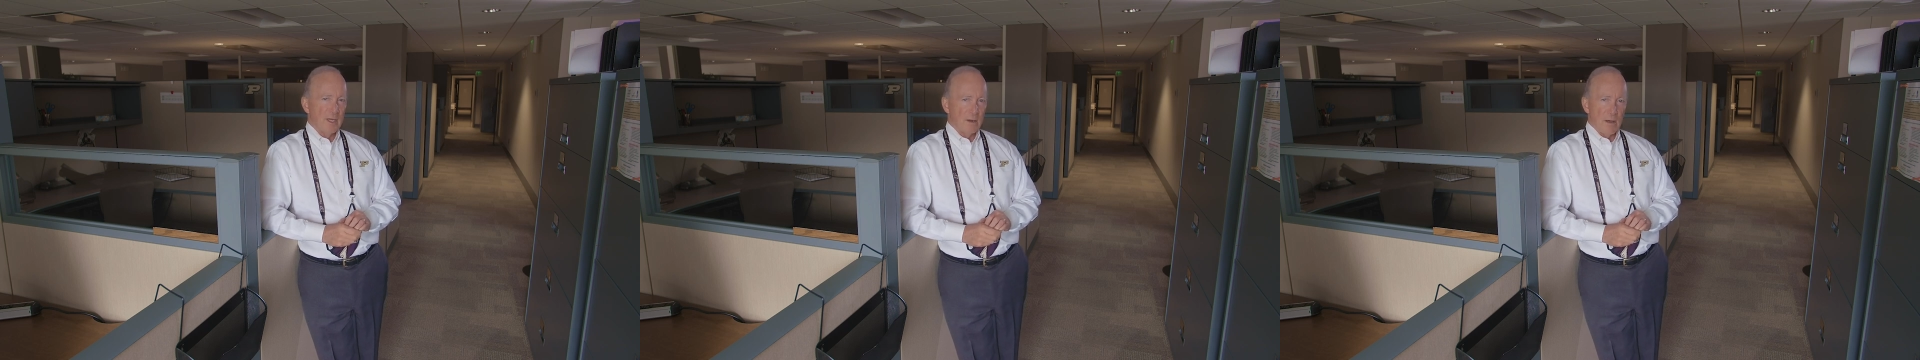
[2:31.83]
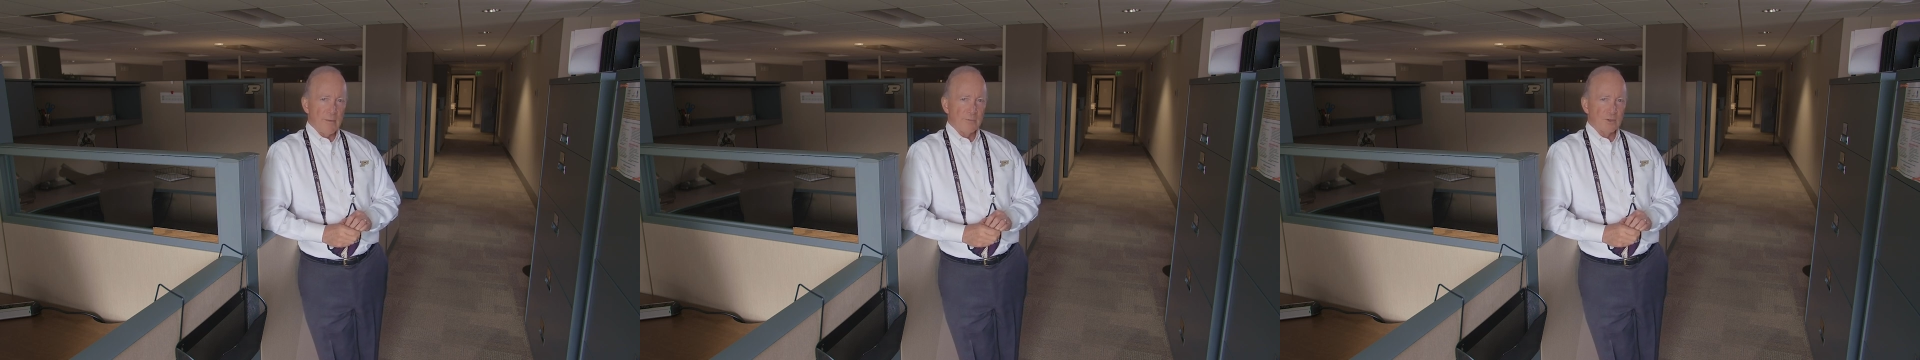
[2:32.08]
and
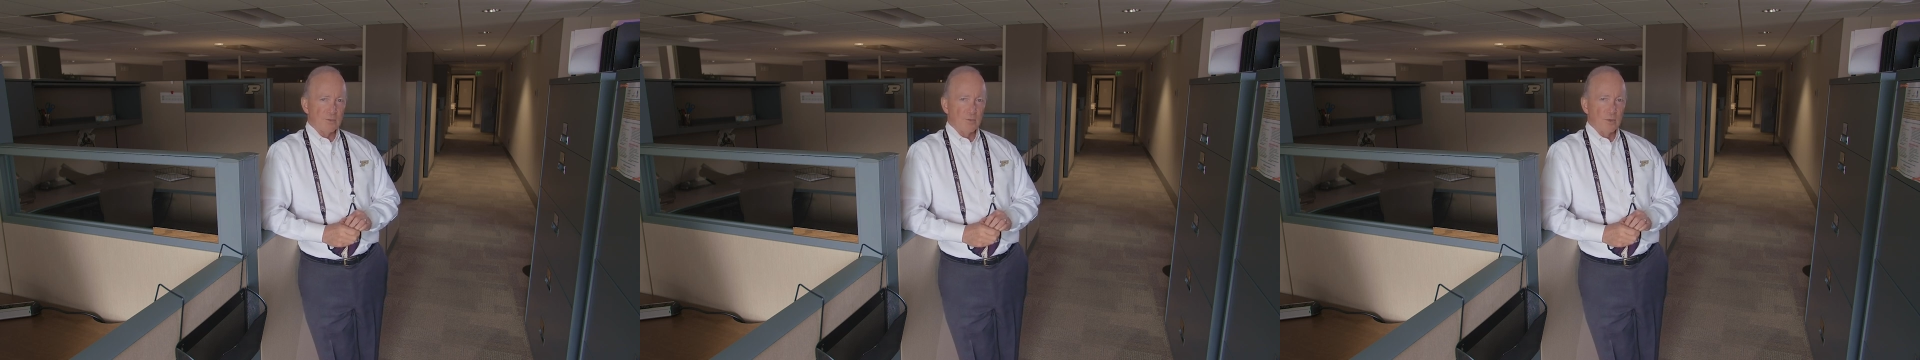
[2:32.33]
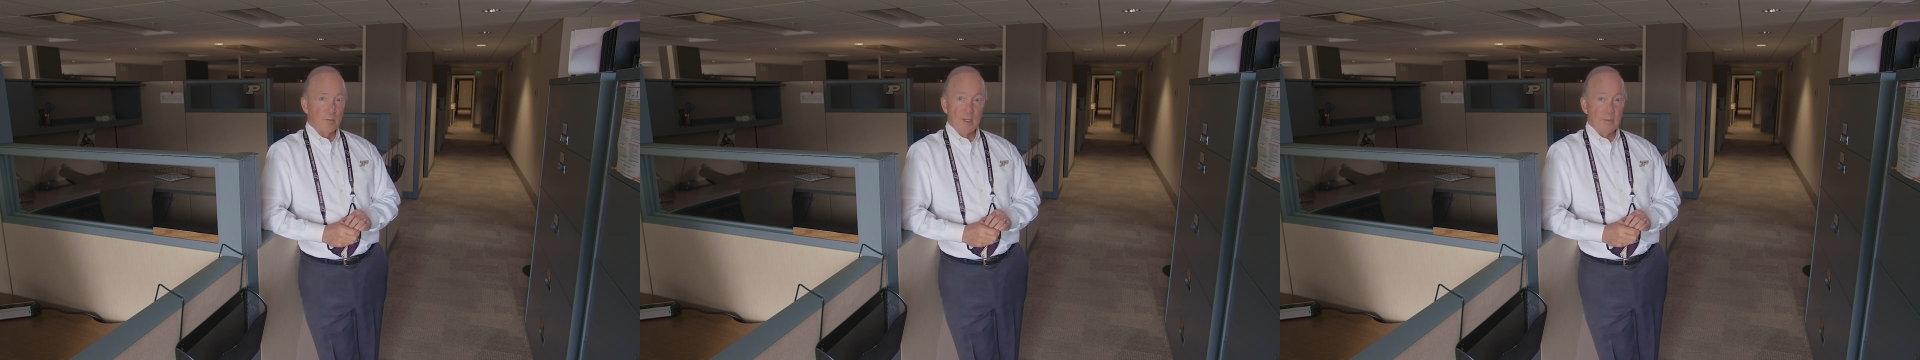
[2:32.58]
office
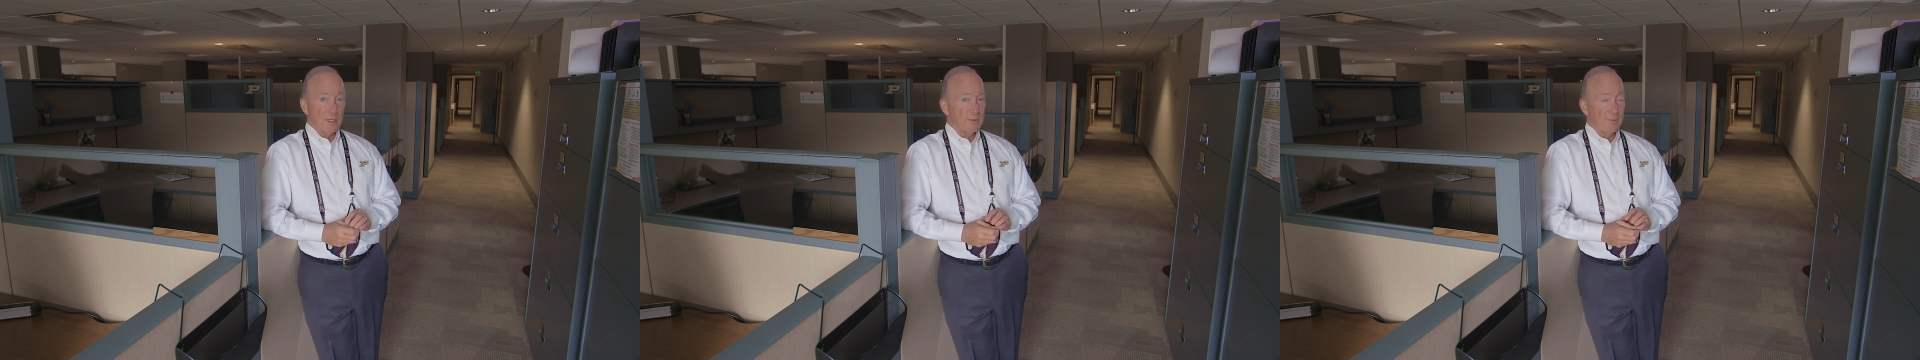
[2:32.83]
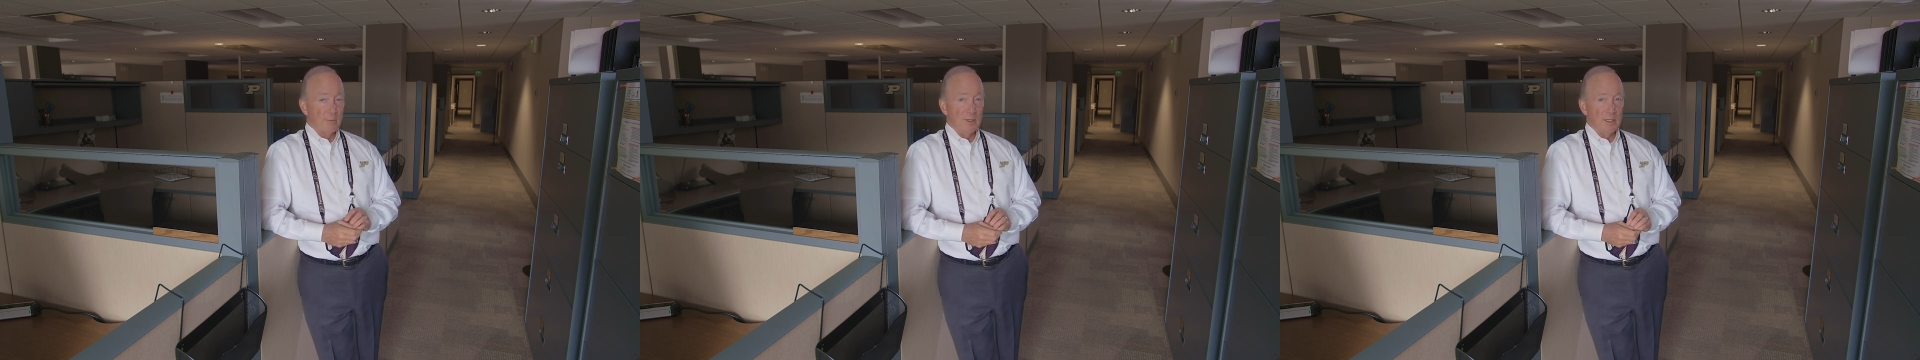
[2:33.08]
would be best
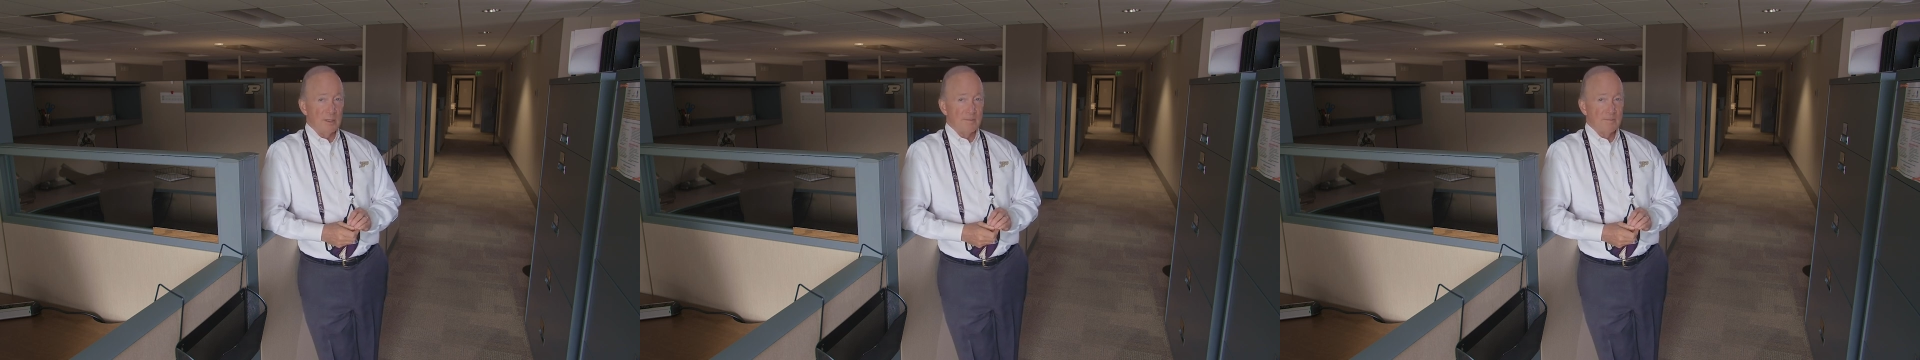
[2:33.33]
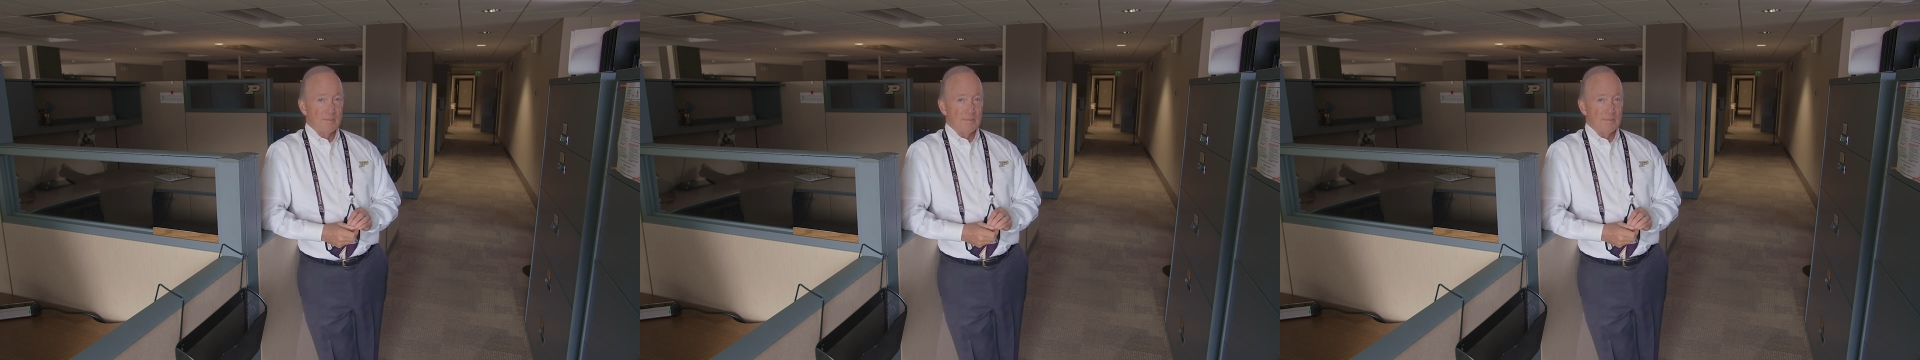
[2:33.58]
for me